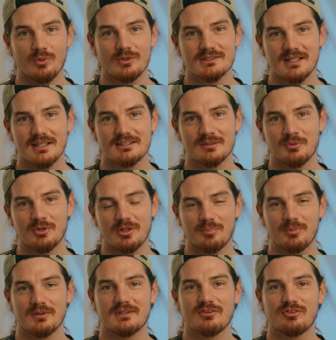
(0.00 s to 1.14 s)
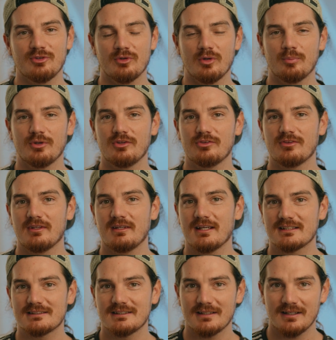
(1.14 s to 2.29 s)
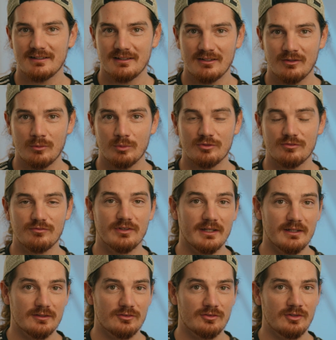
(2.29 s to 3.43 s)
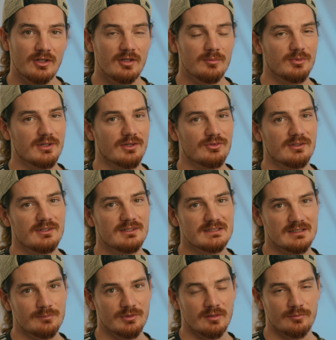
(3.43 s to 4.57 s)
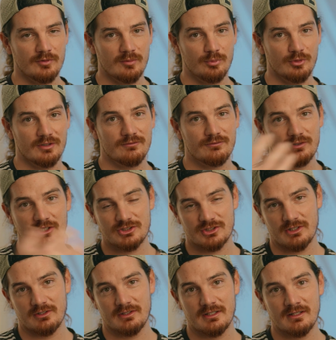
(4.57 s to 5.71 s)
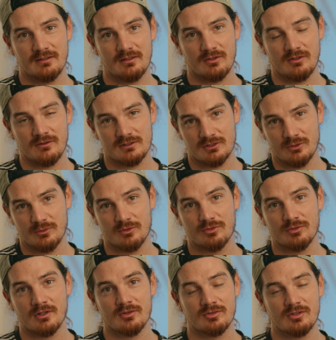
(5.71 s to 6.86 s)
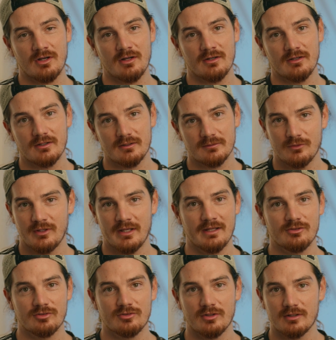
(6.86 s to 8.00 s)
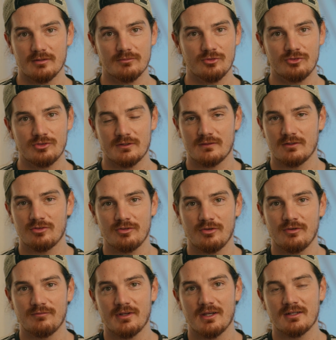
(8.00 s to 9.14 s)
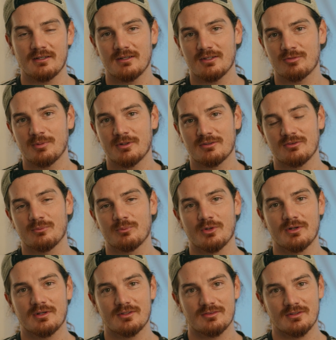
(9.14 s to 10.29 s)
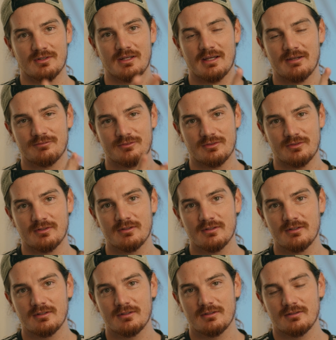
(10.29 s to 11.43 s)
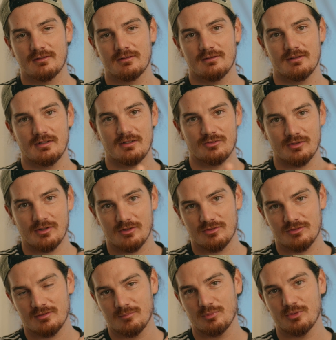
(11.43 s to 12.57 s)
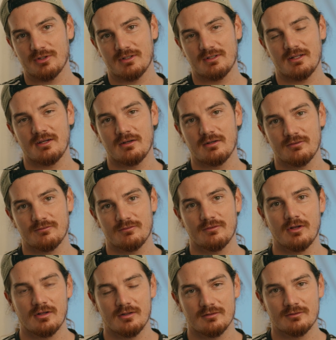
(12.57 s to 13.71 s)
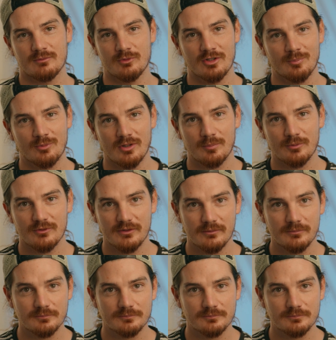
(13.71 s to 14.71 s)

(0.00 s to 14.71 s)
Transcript: once I had somewhere to put the Zero Breeze, the next thing I needed was vents, because it needs to be able to bring fresh air in and also exhaust hot air. You can't just stick this in your van and expect it to work. It's gonna have to exhaust and bring in air to work properly.